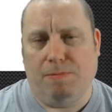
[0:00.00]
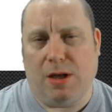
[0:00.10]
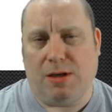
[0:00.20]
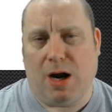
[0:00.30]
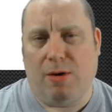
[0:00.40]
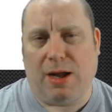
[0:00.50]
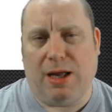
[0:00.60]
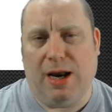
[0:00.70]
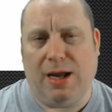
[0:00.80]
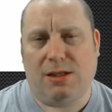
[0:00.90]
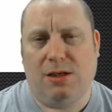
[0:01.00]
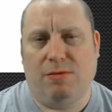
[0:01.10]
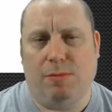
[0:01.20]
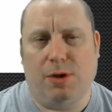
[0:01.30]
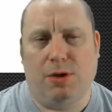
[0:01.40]
a direct connect
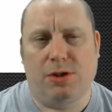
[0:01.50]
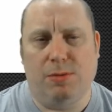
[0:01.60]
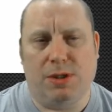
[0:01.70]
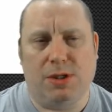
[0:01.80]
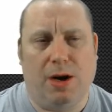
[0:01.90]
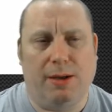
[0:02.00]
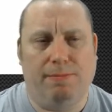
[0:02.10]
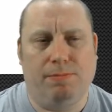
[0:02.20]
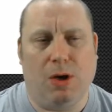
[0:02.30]
from the customer site